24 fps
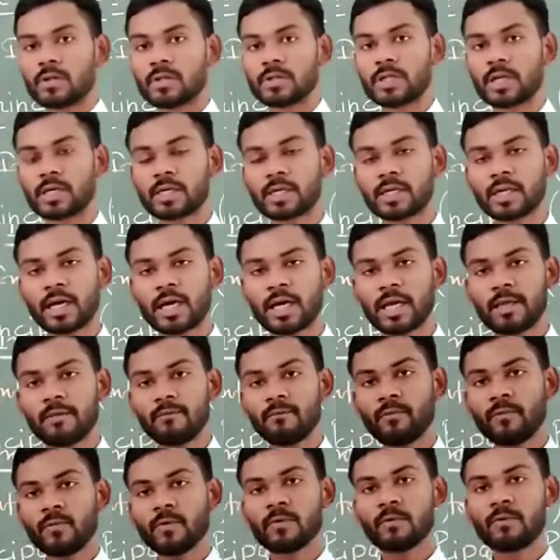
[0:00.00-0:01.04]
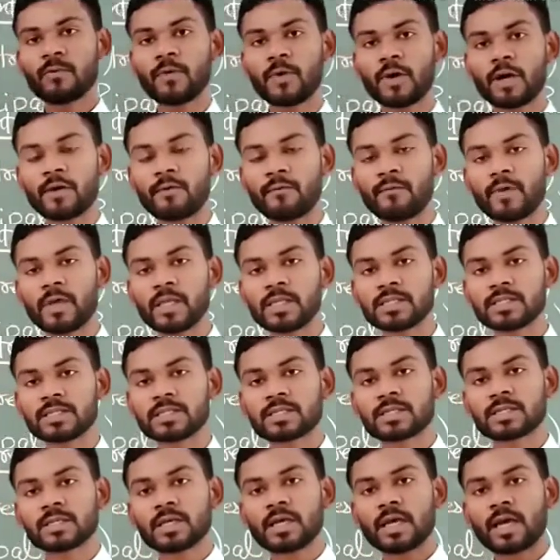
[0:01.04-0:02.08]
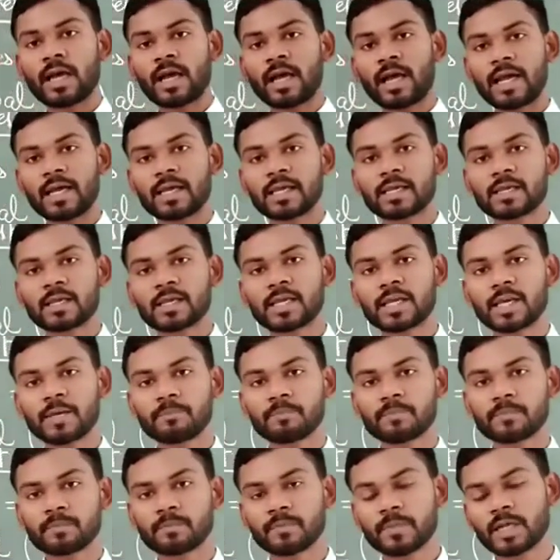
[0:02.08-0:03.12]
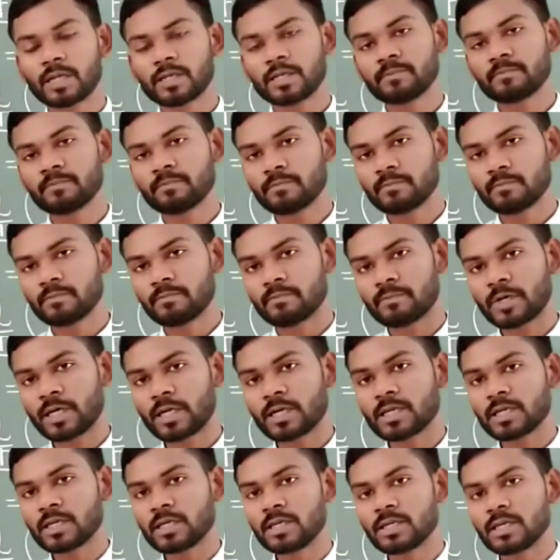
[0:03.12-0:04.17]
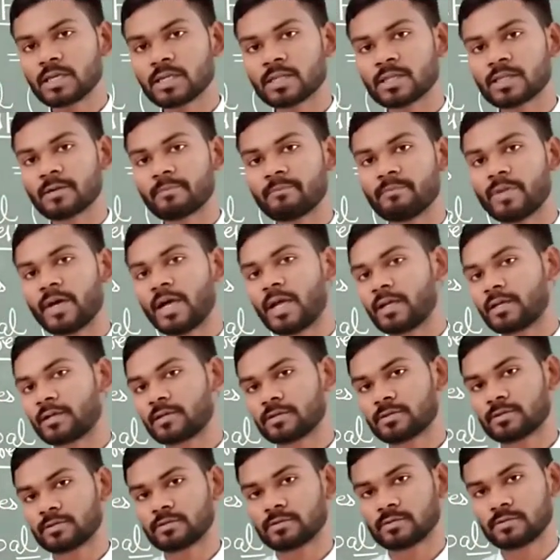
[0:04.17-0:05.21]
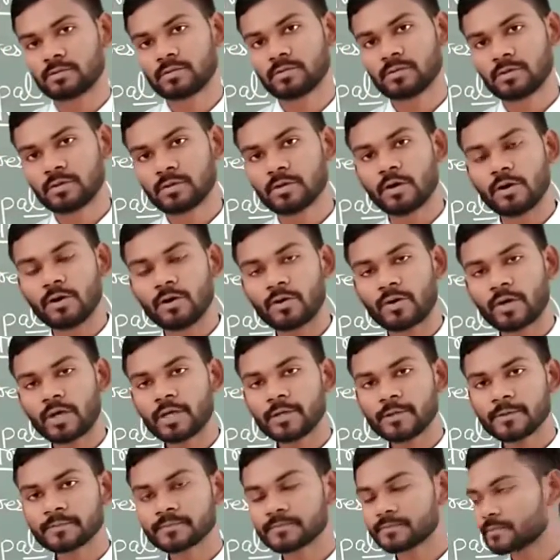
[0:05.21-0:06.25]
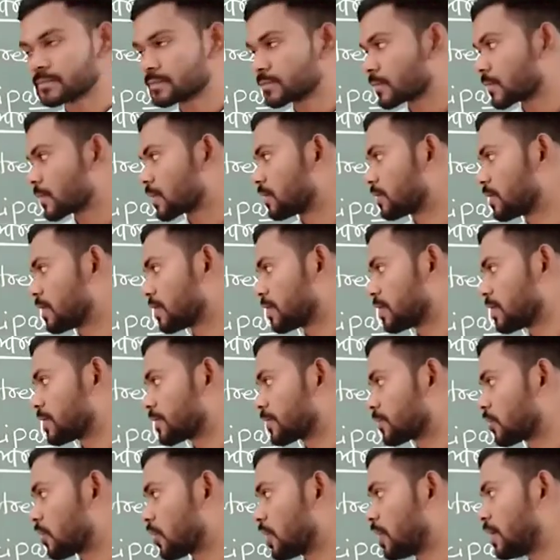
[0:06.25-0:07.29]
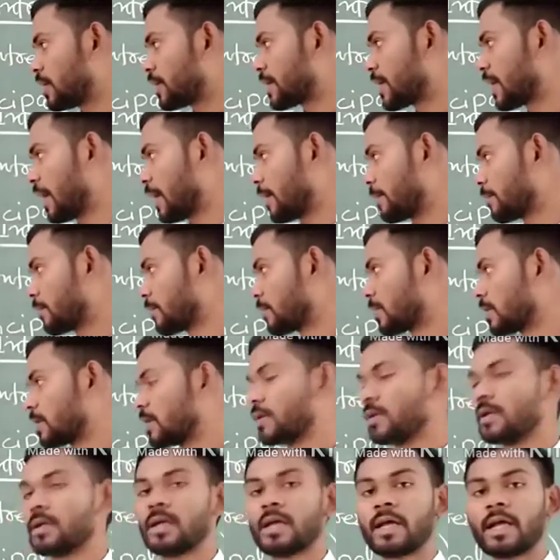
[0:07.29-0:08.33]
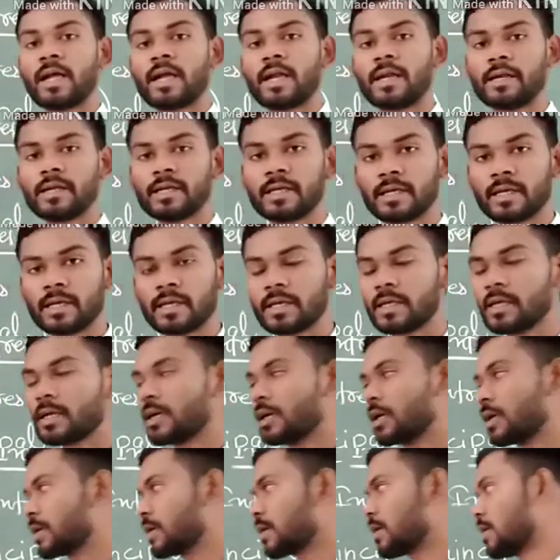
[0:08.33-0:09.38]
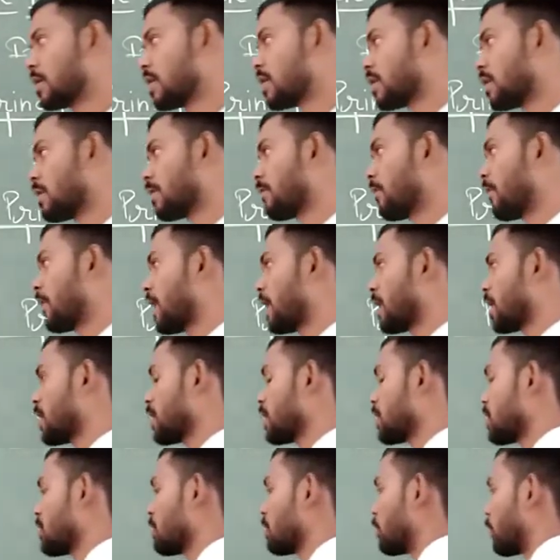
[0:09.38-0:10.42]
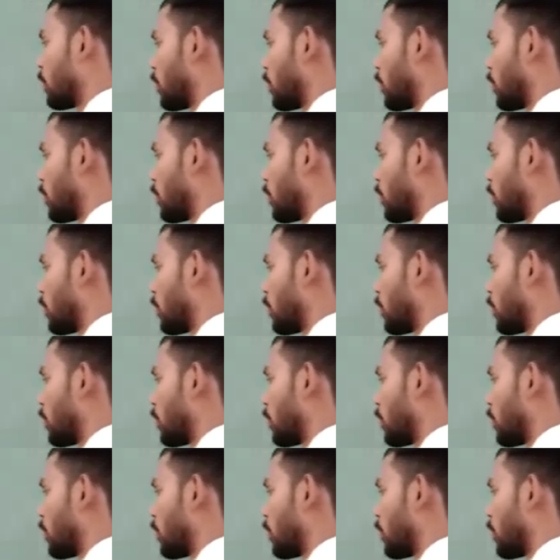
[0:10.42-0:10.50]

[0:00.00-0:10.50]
The time for which I kept money in the bank. Okay, this is called time. And here a very